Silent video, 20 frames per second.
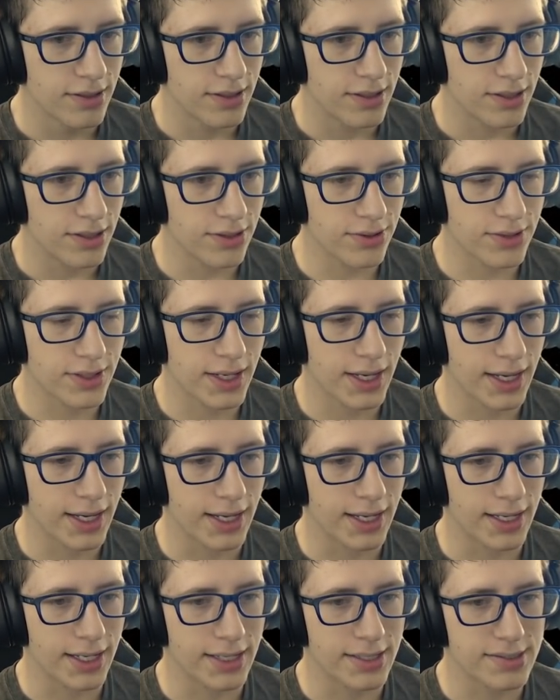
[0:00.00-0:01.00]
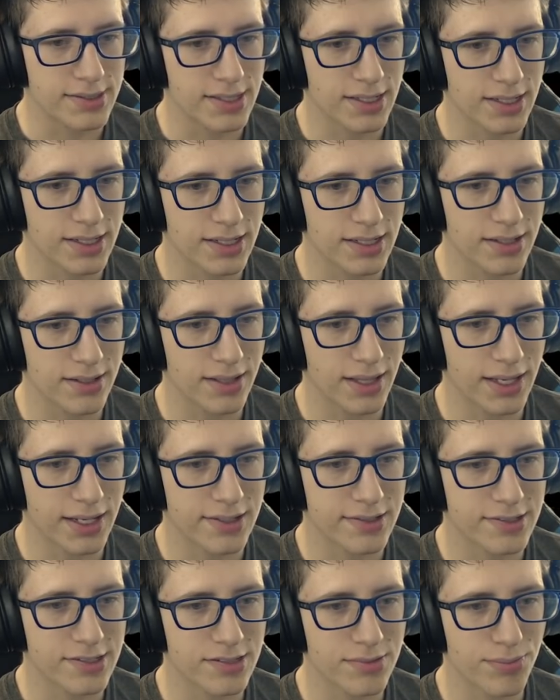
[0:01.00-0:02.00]
Okay, is it gonna like
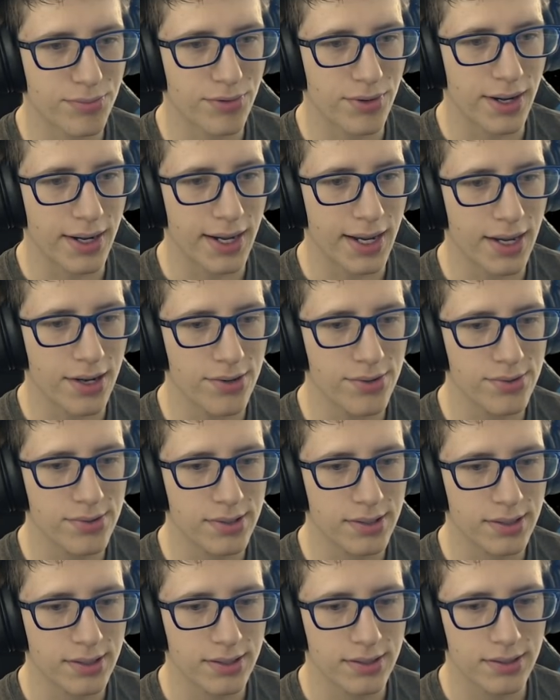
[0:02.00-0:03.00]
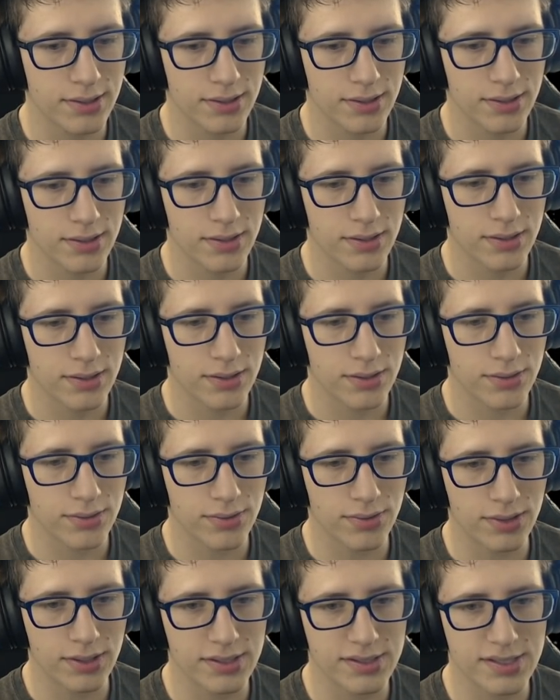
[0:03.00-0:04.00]
spread out?
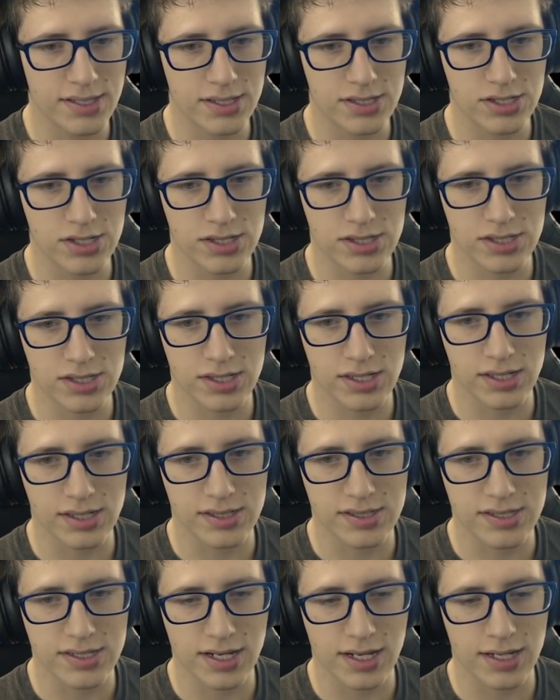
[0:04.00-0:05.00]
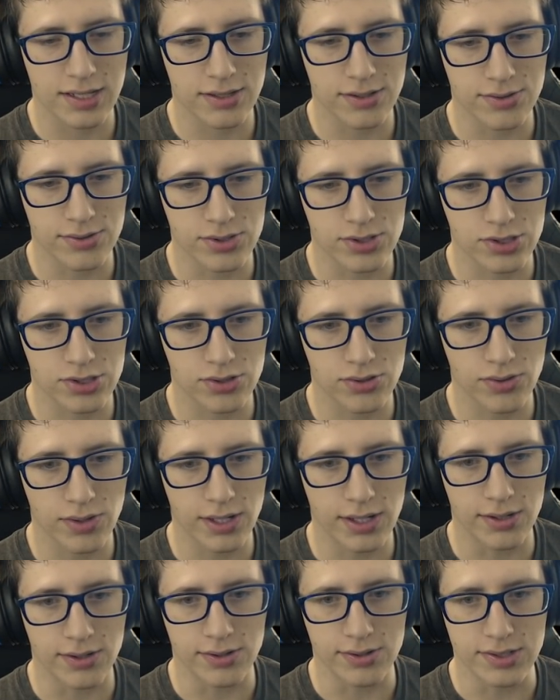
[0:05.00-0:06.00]
Or is it just going to stay in those
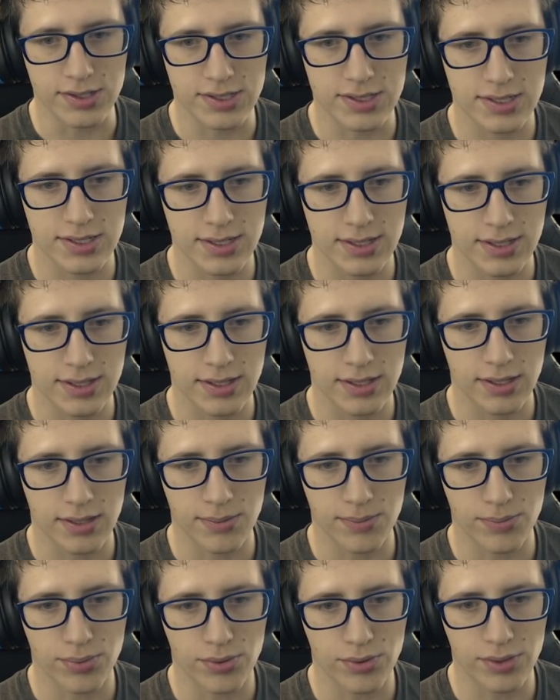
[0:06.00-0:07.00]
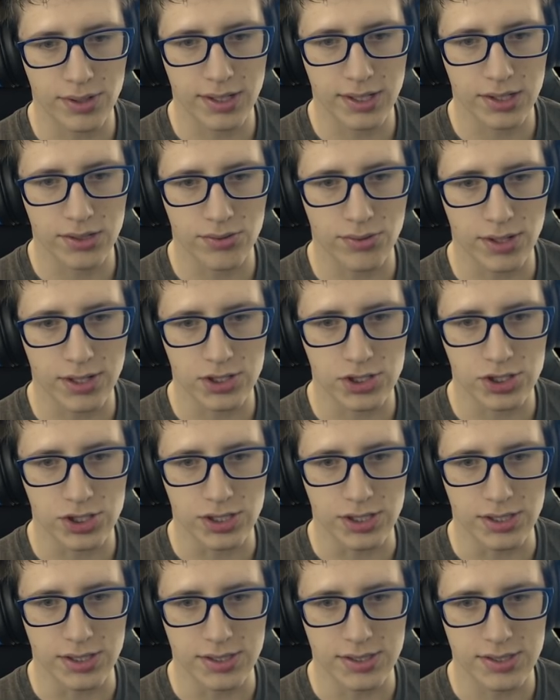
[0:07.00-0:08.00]
squares? Important
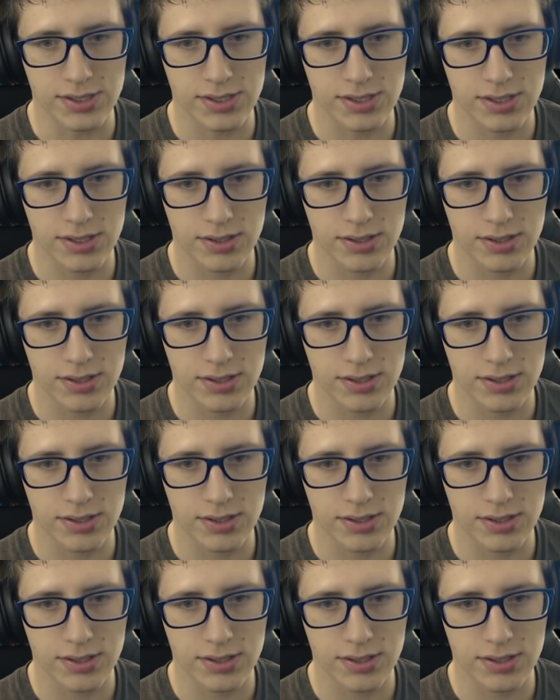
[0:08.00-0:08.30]
questions.